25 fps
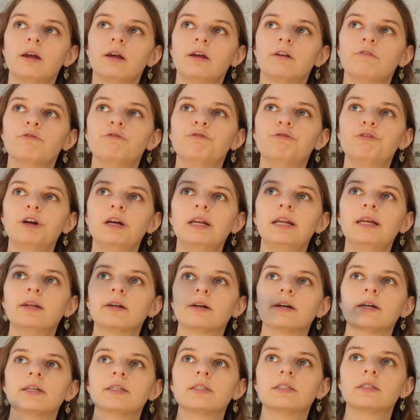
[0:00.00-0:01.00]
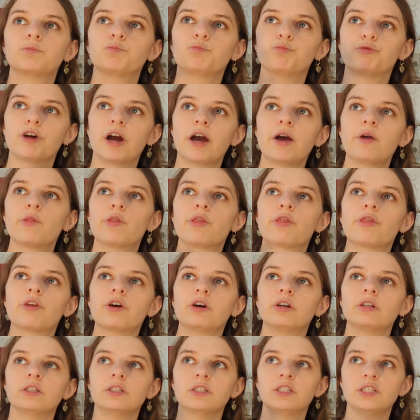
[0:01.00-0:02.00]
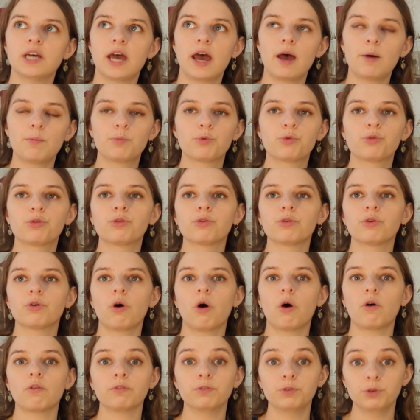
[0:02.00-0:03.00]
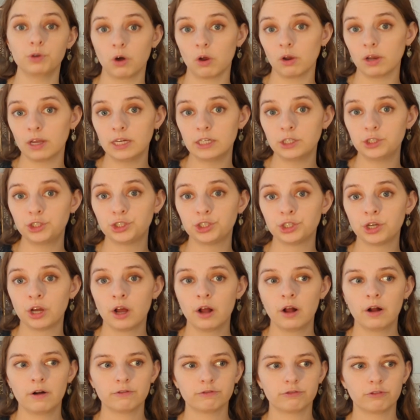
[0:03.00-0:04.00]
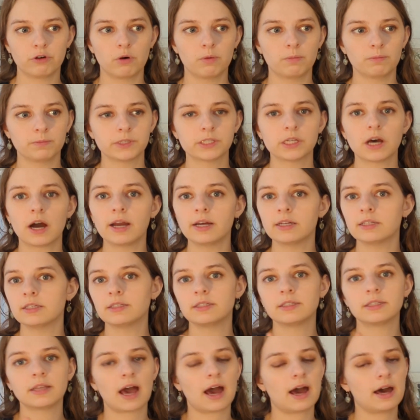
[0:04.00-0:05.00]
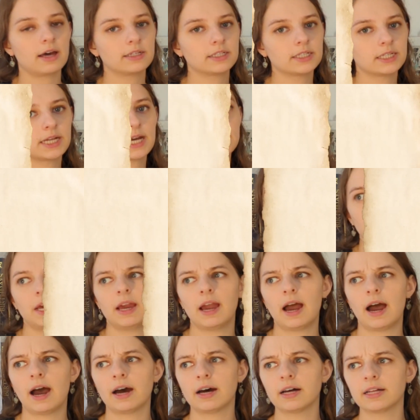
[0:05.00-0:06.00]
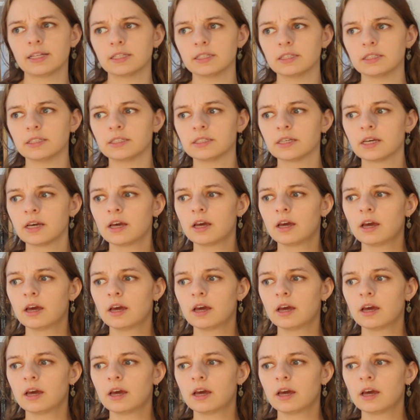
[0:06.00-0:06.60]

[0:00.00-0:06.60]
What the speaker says: really nice breadth and depth of knowledge from science and anatomy and